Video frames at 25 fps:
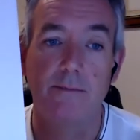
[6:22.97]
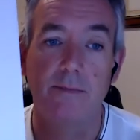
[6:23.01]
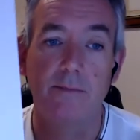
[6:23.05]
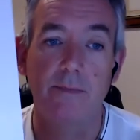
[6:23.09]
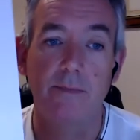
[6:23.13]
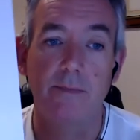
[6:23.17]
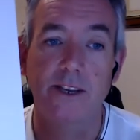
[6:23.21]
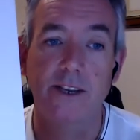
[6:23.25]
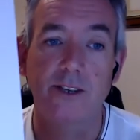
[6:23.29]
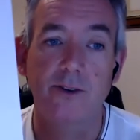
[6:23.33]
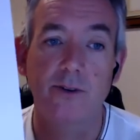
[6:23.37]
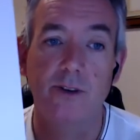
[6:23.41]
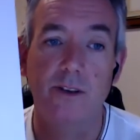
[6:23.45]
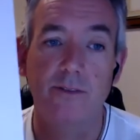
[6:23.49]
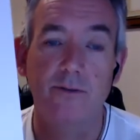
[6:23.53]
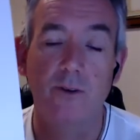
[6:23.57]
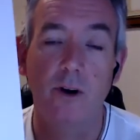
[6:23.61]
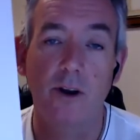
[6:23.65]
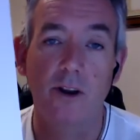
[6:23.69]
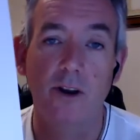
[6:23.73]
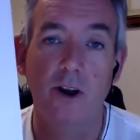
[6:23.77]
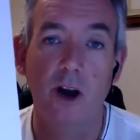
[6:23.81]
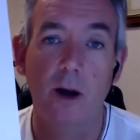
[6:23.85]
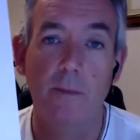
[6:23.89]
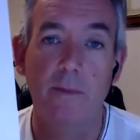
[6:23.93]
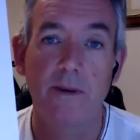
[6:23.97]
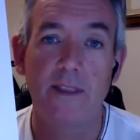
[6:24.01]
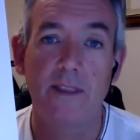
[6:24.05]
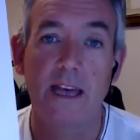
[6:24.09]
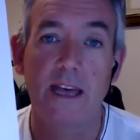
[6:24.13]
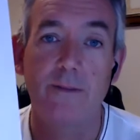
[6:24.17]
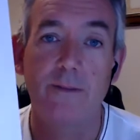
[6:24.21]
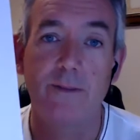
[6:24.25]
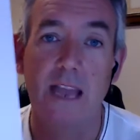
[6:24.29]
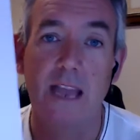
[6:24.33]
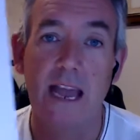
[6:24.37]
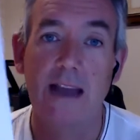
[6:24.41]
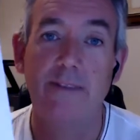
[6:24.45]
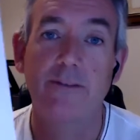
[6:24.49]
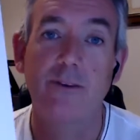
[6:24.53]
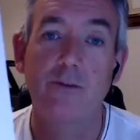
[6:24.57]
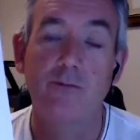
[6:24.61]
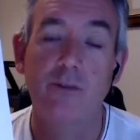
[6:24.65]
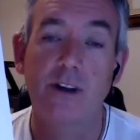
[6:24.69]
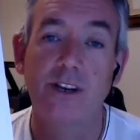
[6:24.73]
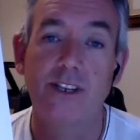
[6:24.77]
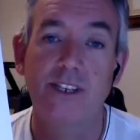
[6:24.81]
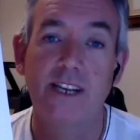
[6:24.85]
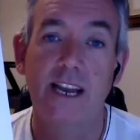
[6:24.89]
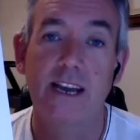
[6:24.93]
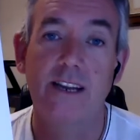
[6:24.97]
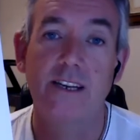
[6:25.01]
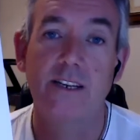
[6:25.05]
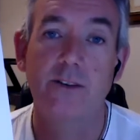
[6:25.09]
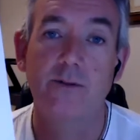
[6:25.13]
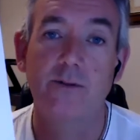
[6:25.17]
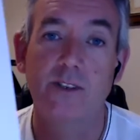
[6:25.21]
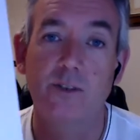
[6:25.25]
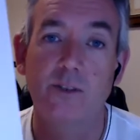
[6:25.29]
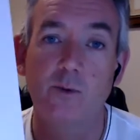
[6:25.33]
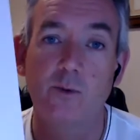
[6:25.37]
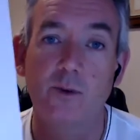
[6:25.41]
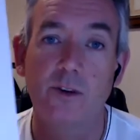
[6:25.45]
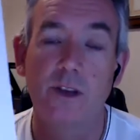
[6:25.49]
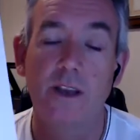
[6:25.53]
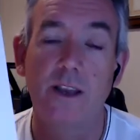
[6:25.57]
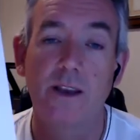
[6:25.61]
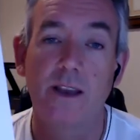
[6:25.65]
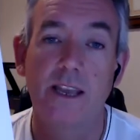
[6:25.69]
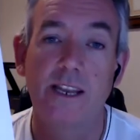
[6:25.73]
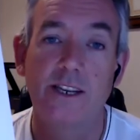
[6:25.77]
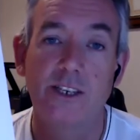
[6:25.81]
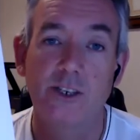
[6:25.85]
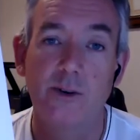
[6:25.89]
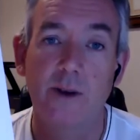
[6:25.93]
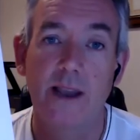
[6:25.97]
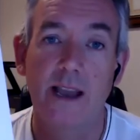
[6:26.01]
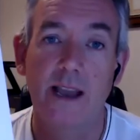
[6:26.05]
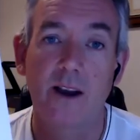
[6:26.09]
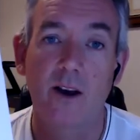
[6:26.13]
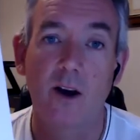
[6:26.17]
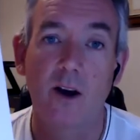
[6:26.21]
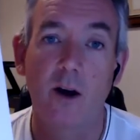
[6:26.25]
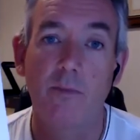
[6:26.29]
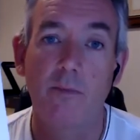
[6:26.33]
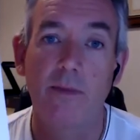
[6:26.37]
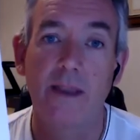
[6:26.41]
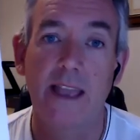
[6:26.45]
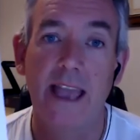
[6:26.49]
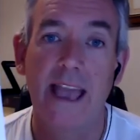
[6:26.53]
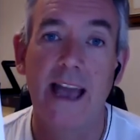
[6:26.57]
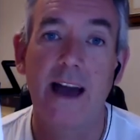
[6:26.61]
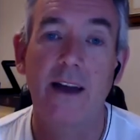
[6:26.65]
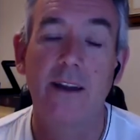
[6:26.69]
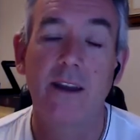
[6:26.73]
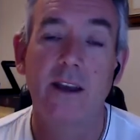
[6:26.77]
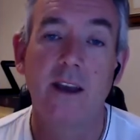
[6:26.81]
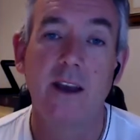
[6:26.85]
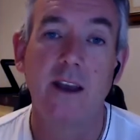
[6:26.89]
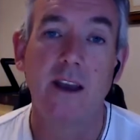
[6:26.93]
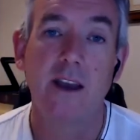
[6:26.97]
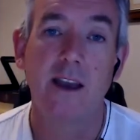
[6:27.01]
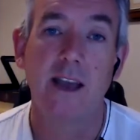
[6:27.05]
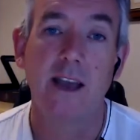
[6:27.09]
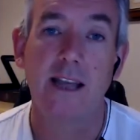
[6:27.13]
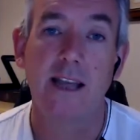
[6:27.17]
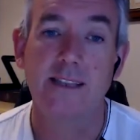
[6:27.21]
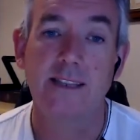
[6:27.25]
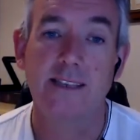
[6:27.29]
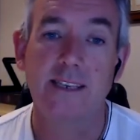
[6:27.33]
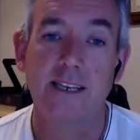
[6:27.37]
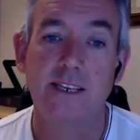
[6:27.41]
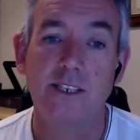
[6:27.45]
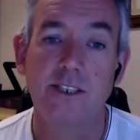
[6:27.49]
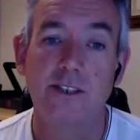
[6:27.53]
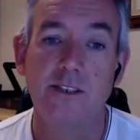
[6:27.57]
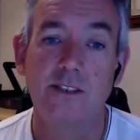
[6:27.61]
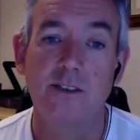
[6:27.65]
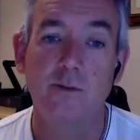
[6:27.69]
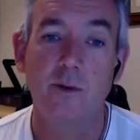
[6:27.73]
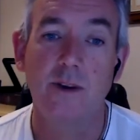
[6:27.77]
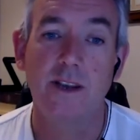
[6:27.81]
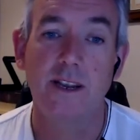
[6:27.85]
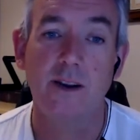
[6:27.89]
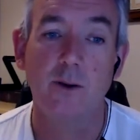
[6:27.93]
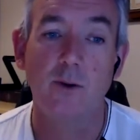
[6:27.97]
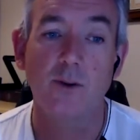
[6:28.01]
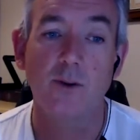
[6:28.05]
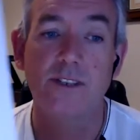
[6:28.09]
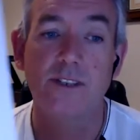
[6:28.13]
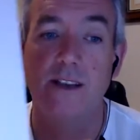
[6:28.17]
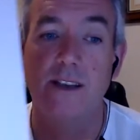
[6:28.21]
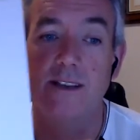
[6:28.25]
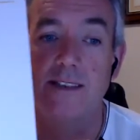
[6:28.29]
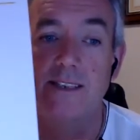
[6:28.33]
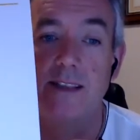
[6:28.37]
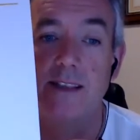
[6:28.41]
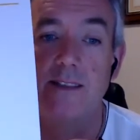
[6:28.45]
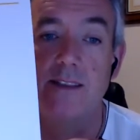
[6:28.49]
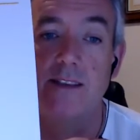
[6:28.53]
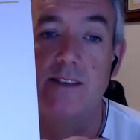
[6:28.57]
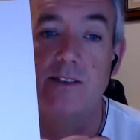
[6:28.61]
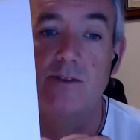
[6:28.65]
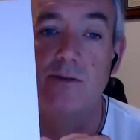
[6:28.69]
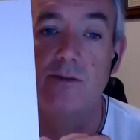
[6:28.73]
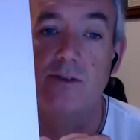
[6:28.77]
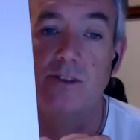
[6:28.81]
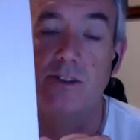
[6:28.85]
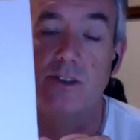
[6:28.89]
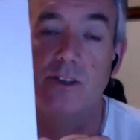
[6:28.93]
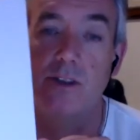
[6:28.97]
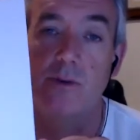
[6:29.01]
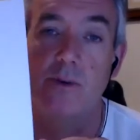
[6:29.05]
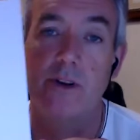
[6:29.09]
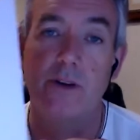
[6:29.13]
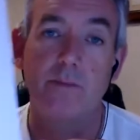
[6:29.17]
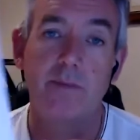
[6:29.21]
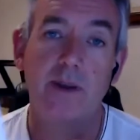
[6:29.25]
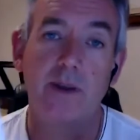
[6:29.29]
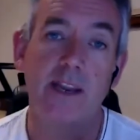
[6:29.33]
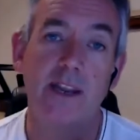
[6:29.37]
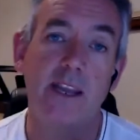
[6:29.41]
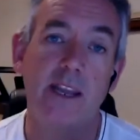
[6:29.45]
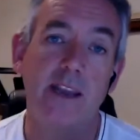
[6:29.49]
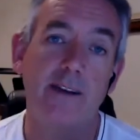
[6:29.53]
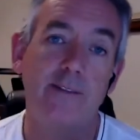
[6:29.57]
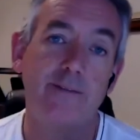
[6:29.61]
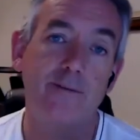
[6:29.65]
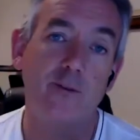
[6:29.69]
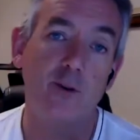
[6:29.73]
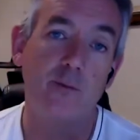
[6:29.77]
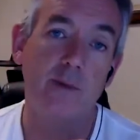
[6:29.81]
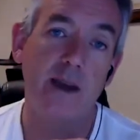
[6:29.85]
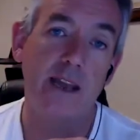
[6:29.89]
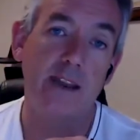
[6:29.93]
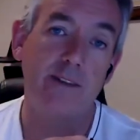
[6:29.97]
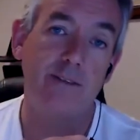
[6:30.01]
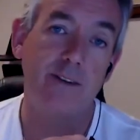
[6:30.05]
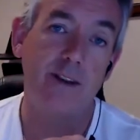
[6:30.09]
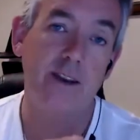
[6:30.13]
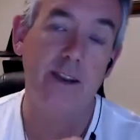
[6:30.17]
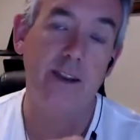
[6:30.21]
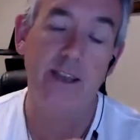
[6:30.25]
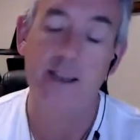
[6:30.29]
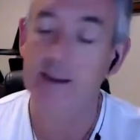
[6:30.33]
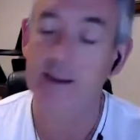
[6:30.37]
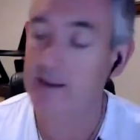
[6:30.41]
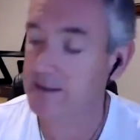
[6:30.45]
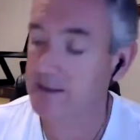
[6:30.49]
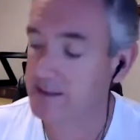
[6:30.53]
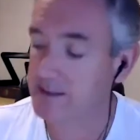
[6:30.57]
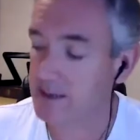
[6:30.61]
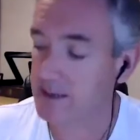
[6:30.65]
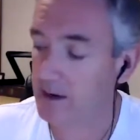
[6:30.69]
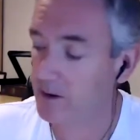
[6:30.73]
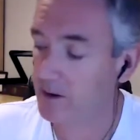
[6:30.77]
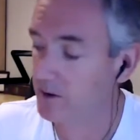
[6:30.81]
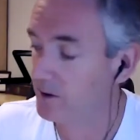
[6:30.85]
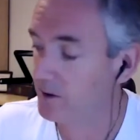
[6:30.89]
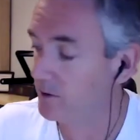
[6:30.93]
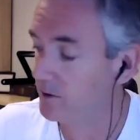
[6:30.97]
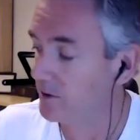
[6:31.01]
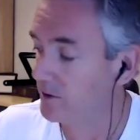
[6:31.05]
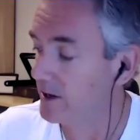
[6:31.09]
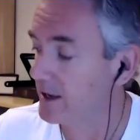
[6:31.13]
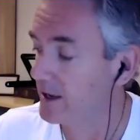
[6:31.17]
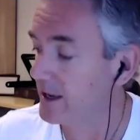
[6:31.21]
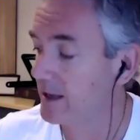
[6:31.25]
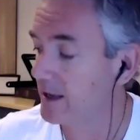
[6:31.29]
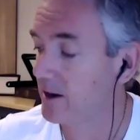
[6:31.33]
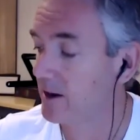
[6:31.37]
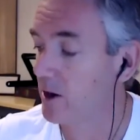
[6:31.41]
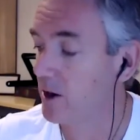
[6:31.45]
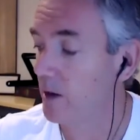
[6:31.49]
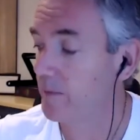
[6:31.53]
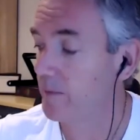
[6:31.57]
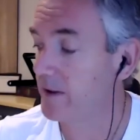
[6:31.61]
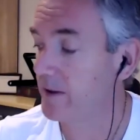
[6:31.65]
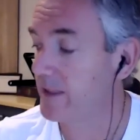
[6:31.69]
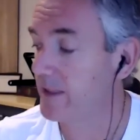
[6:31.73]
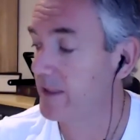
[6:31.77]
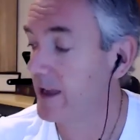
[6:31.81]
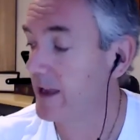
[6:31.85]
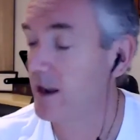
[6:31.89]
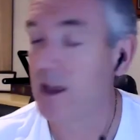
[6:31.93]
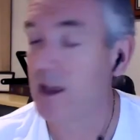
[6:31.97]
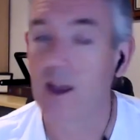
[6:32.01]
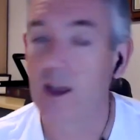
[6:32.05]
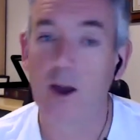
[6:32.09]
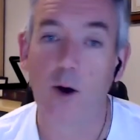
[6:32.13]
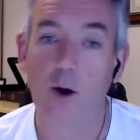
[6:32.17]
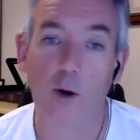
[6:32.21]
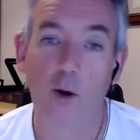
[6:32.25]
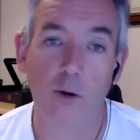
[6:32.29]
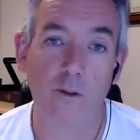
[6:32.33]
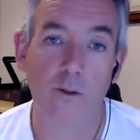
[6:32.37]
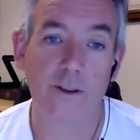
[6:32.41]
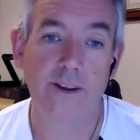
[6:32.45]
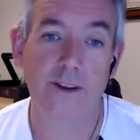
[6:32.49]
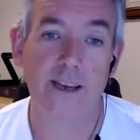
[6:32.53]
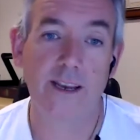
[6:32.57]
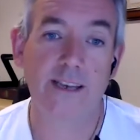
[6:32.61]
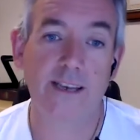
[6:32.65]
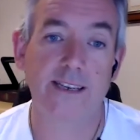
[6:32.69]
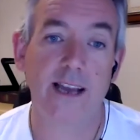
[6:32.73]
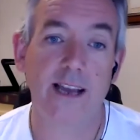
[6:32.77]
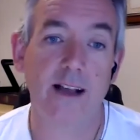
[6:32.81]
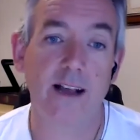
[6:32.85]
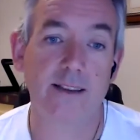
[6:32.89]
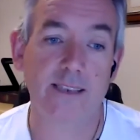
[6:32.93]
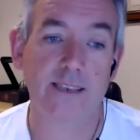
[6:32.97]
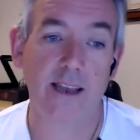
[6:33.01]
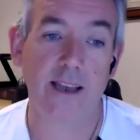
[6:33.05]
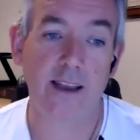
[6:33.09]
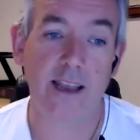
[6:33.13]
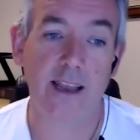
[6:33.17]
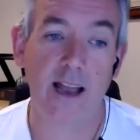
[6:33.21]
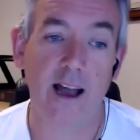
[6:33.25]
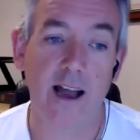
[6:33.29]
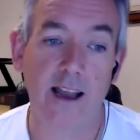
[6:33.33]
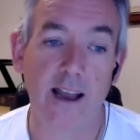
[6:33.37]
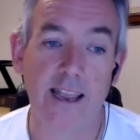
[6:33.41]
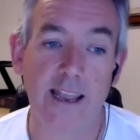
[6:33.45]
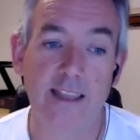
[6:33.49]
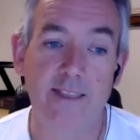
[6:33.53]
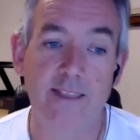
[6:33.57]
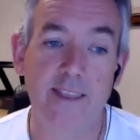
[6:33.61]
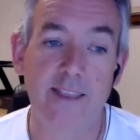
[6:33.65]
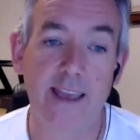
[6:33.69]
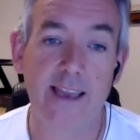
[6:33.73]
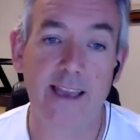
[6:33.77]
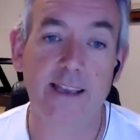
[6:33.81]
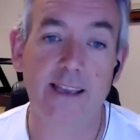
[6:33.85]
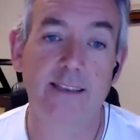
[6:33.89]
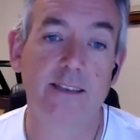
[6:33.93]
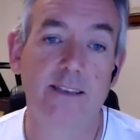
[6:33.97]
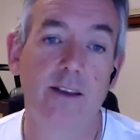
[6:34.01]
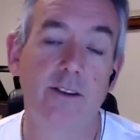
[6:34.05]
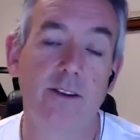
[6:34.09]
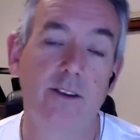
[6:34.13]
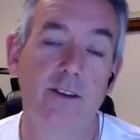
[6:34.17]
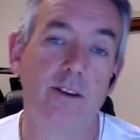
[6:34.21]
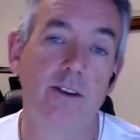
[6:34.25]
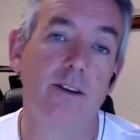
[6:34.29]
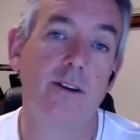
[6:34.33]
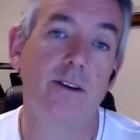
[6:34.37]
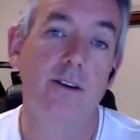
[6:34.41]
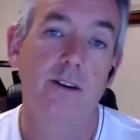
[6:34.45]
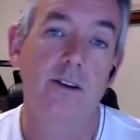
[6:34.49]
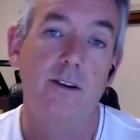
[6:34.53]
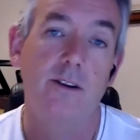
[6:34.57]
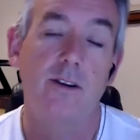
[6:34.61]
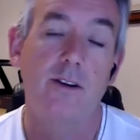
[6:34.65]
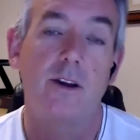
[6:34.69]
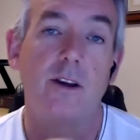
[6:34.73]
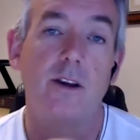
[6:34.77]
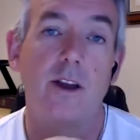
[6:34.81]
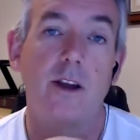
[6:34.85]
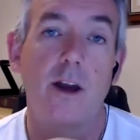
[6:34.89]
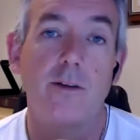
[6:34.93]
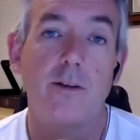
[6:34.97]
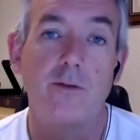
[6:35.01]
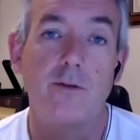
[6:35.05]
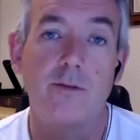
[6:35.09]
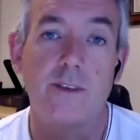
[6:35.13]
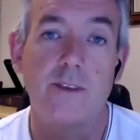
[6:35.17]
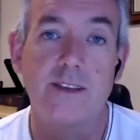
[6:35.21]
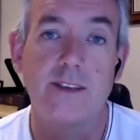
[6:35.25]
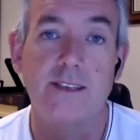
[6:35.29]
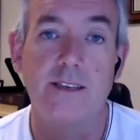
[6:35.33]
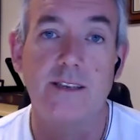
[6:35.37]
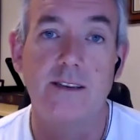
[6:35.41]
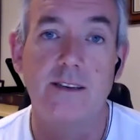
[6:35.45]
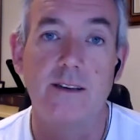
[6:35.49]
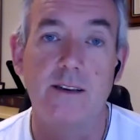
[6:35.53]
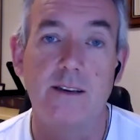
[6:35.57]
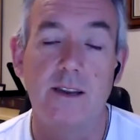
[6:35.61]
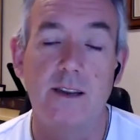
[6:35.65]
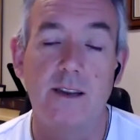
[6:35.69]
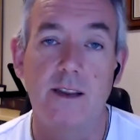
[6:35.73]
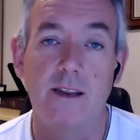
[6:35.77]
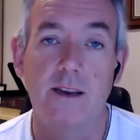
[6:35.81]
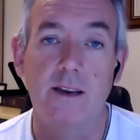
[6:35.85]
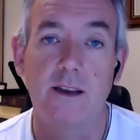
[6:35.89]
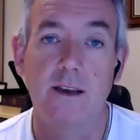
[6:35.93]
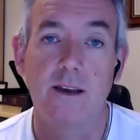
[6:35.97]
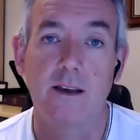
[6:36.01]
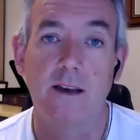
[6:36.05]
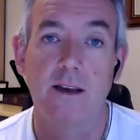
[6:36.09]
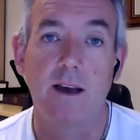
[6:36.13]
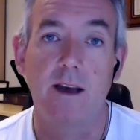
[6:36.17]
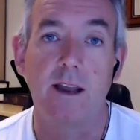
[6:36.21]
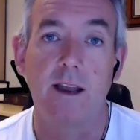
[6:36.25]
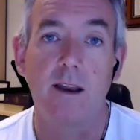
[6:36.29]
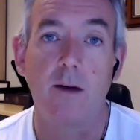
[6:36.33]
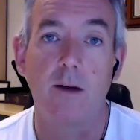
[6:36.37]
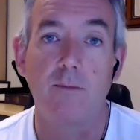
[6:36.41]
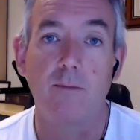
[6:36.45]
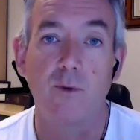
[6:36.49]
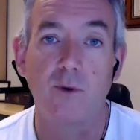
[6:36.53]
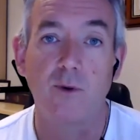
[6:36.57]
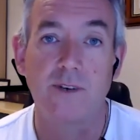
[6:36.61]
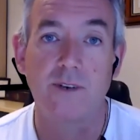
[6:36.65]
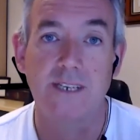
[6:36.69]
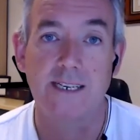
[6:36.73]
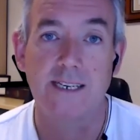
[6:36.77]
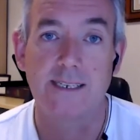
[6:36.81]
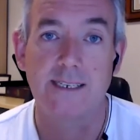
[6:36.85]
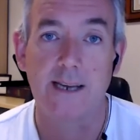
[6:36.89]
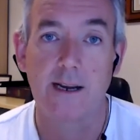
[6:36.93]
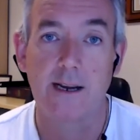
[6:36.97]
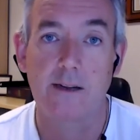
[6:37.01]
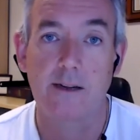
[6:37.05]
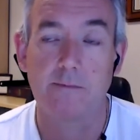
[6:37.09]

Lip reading: Make sure you've got a copy of that. If you haven't, reach out to us. We can get you a copy out and we can also send this through to you in a PDF format if you need it. So you can get a copy of that. All the details are in there, so you can go through this in a lot more detail.